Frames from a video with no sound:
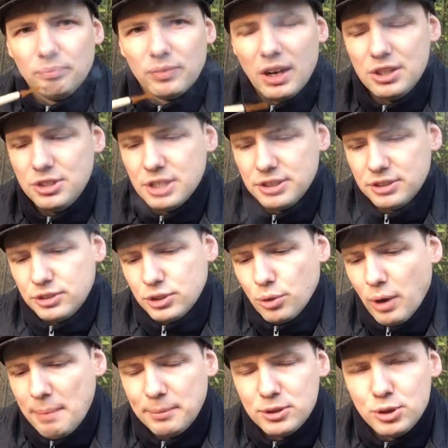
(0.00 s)
I just so
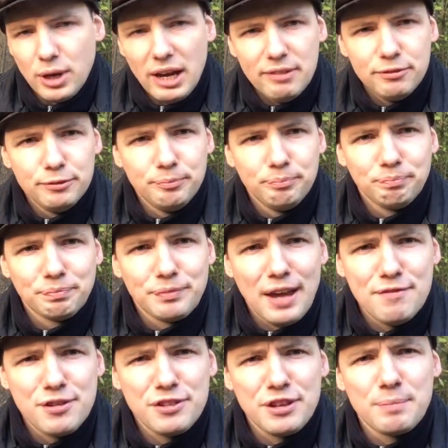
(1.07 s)
happened to have
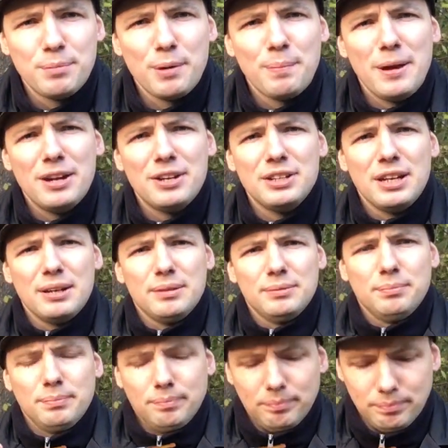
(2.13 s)
everything prepared. I
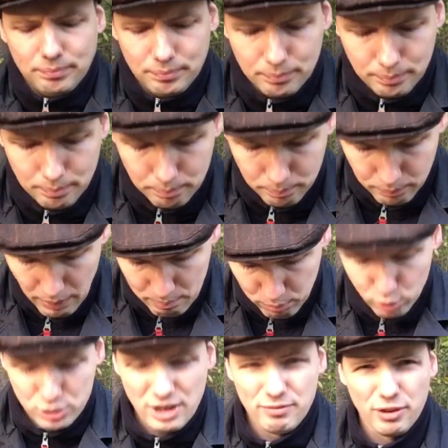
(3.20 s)

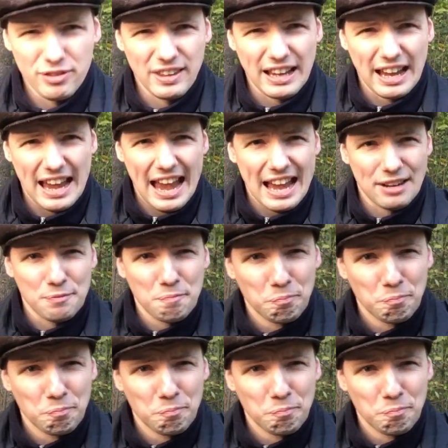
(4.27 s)
brought everything I had